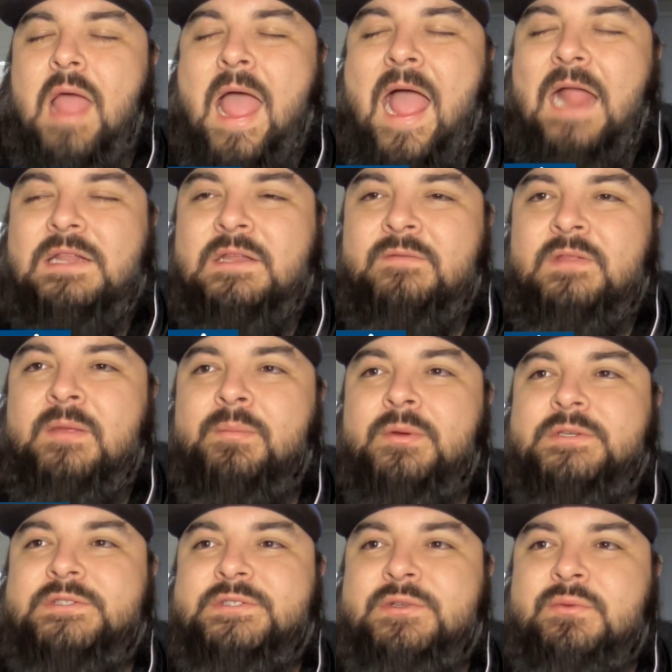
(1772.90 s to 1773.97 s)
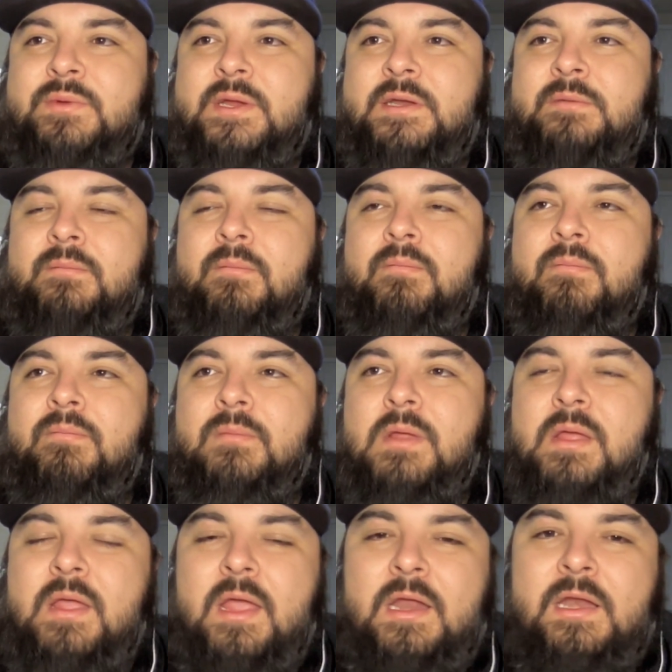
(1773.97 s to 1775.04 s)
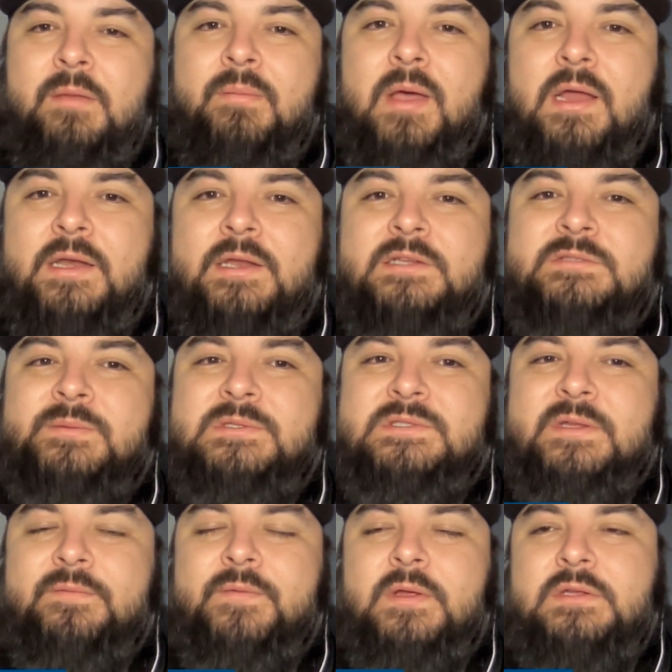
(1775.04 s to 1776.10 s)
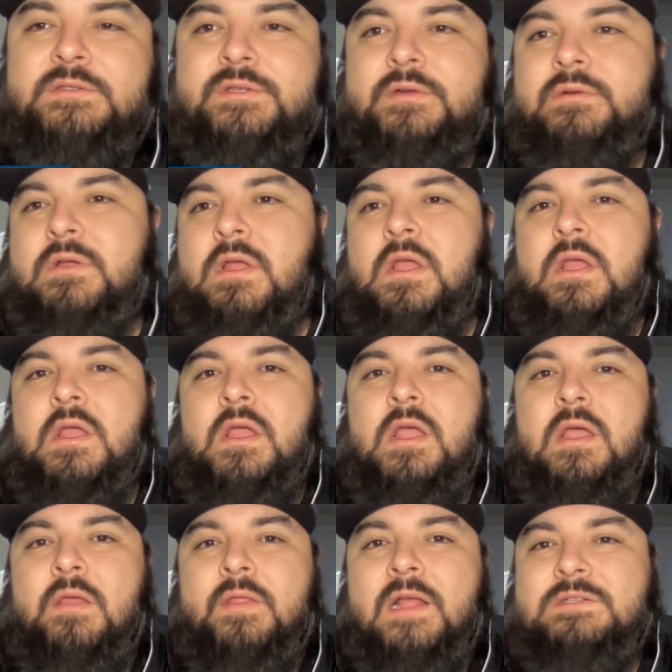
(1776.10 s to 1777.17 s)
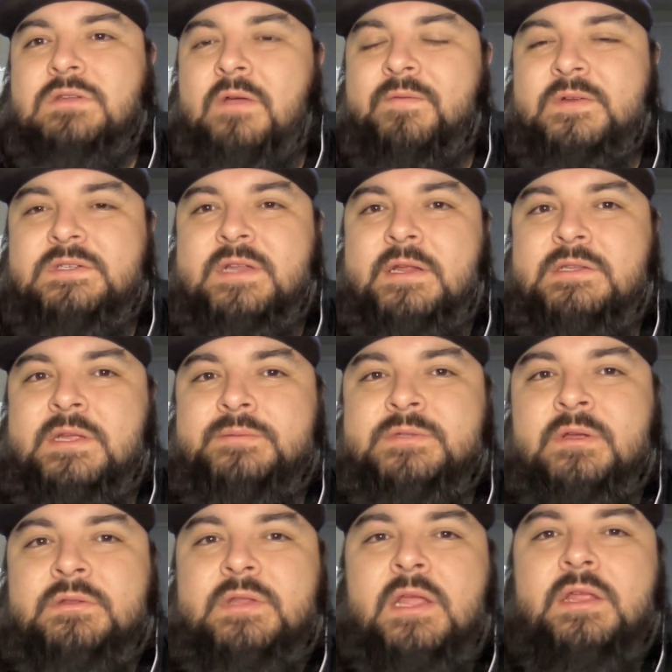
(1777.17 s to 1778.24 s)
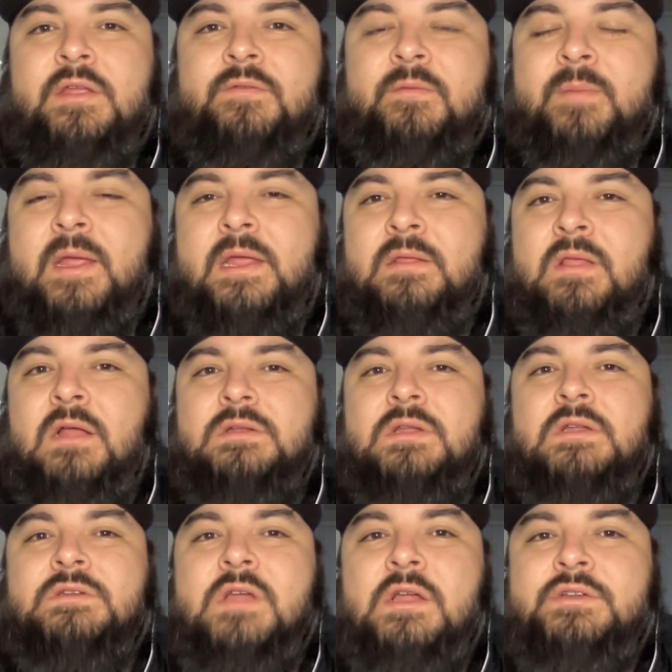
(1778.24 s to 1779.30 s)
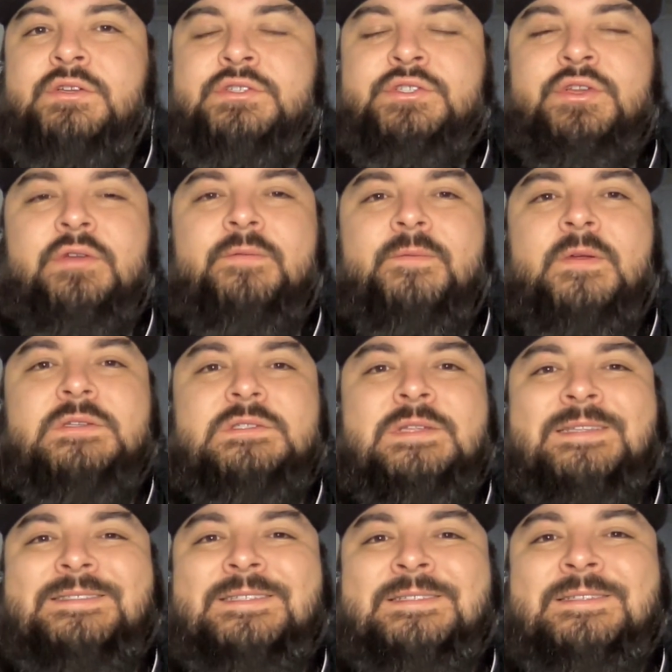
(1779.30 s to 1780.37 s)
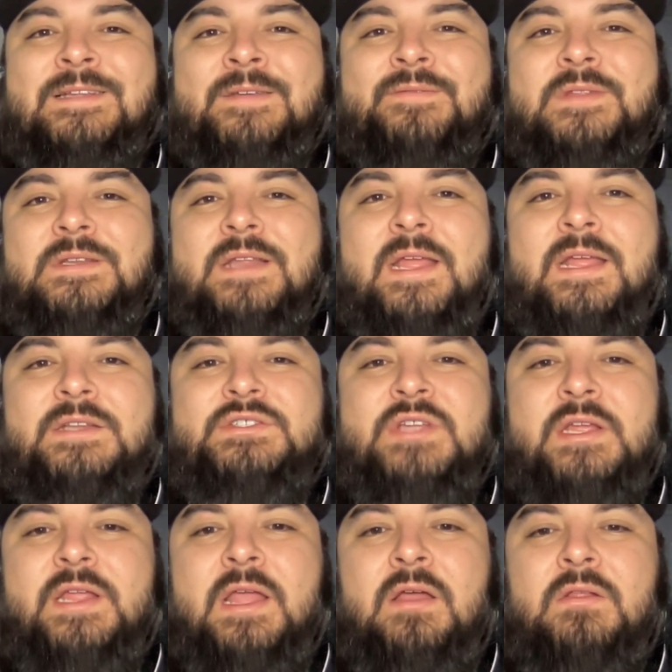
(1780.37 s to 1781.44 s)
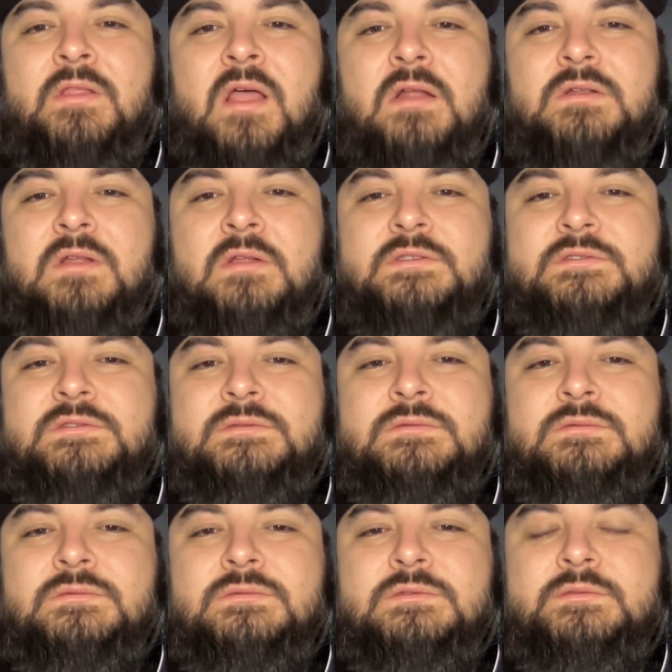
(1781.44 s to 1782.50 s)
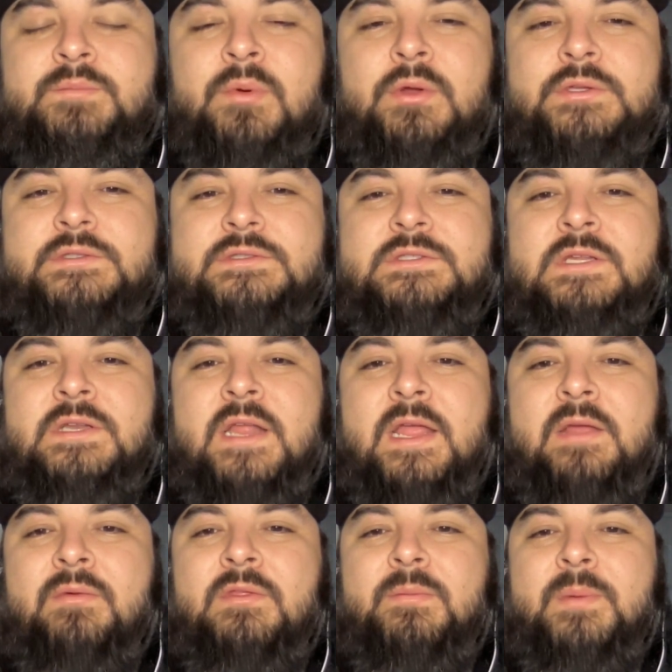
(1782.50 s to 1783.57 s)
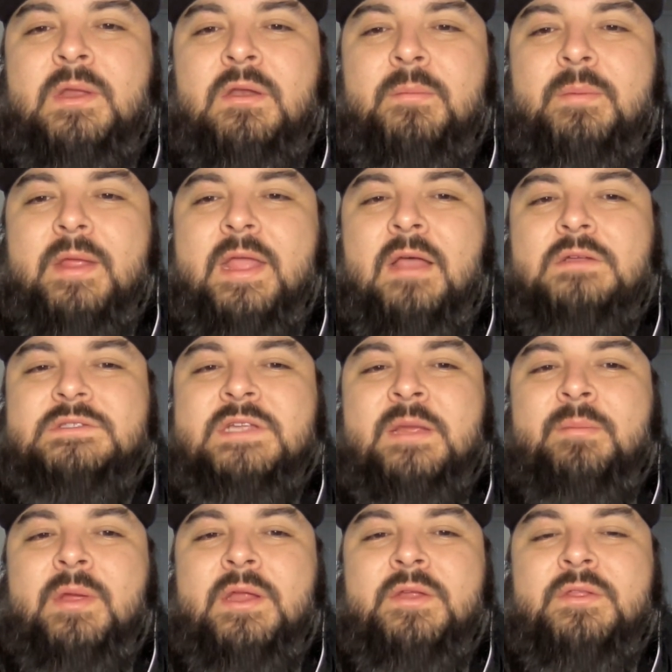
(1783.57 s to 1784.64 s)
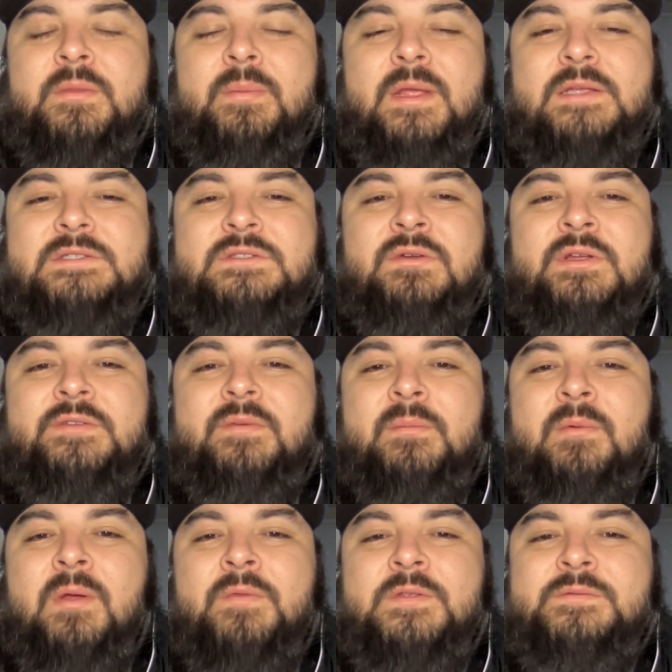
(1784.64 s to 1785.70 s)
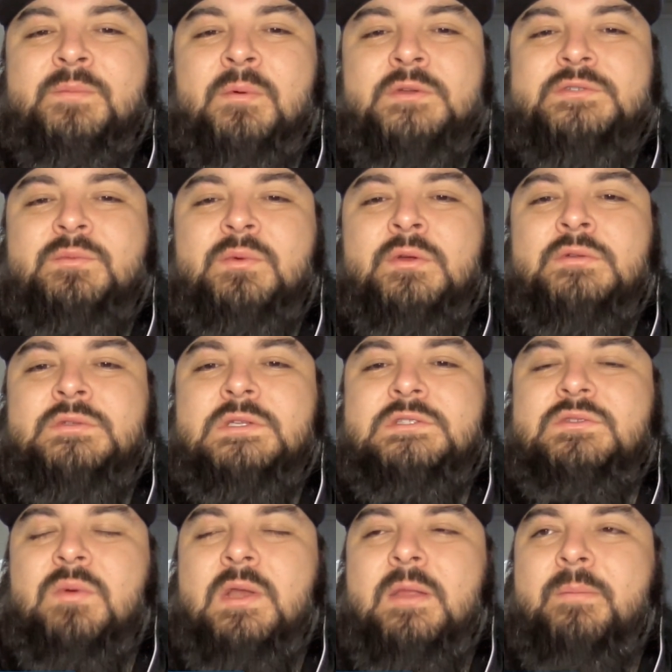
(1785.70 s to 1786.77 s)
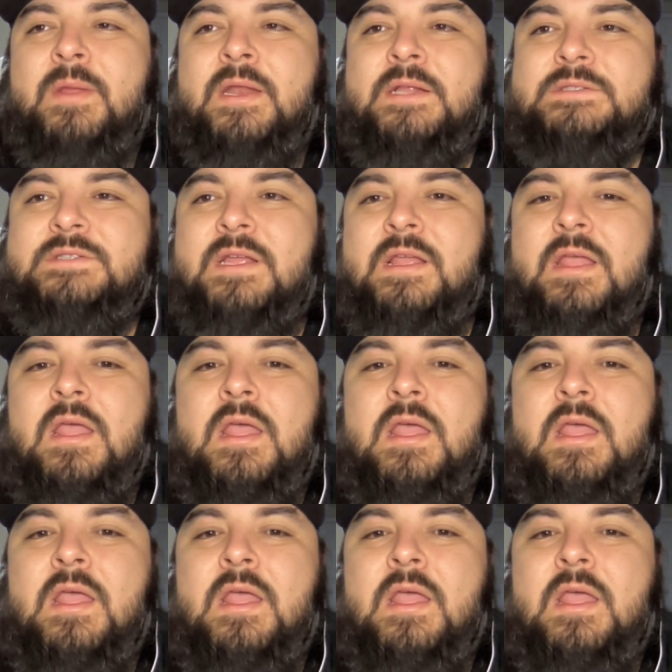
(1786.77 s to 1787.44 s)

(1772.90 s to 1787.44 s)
actively pursuing anybody specific. So that's all for today's episode. Thank you for making Locked On Dodgers your first listen of the day. Check out Locked On Sports Today with Peter Bukowski, bringing you the biggest stories from around the sports world in 20 minutes.